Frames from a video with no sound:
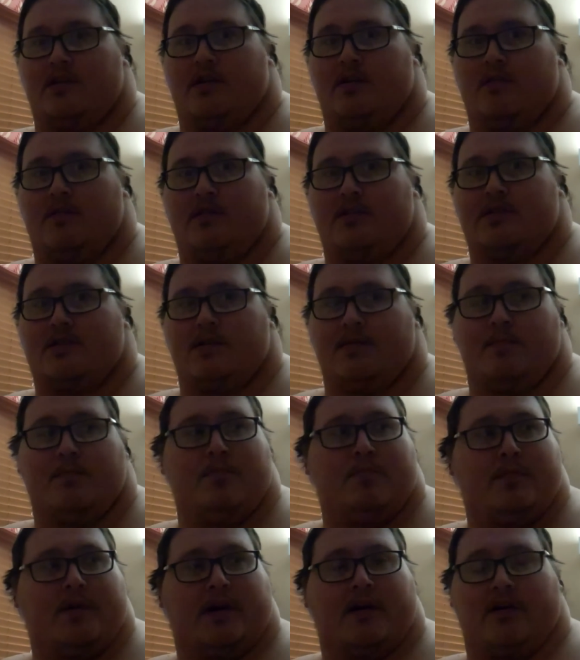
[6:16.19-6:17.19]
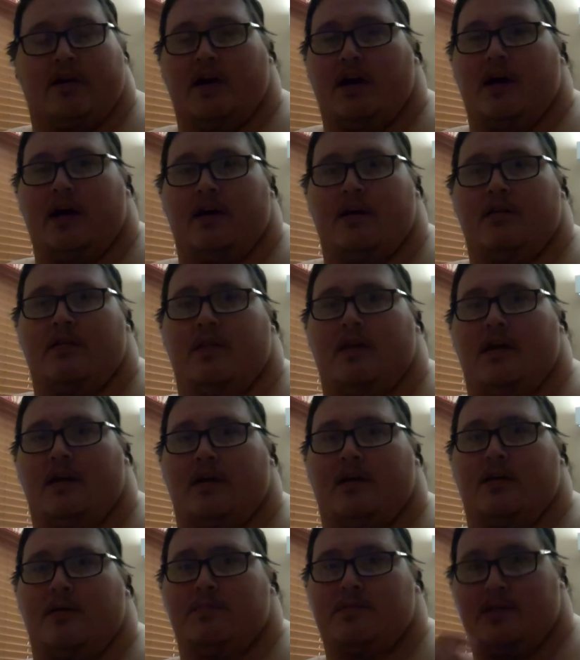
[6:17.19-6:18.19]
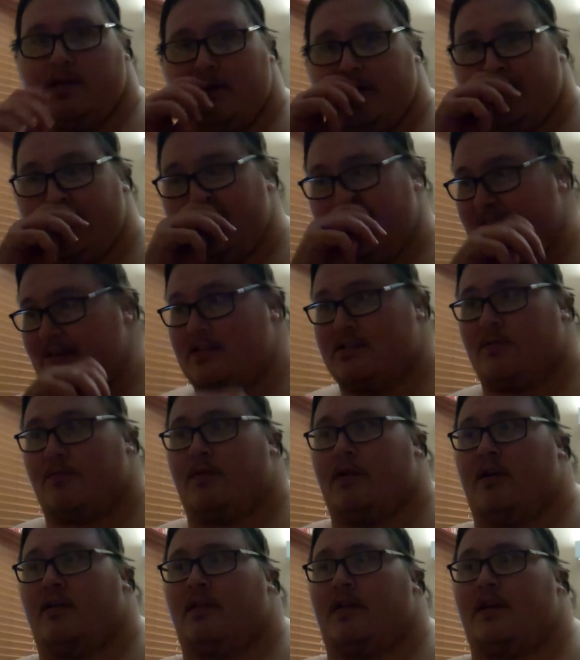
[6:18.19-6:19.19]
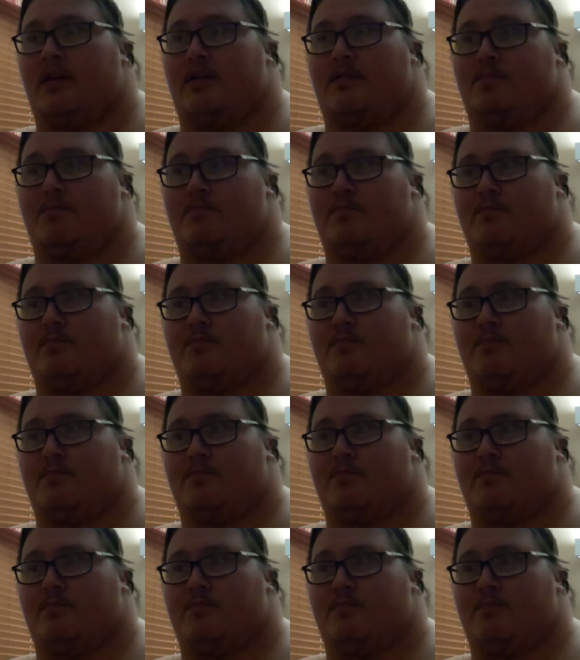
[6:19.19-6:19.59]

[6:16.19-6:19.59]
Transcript: You know, there's a bigger guy that comes in here, he's around like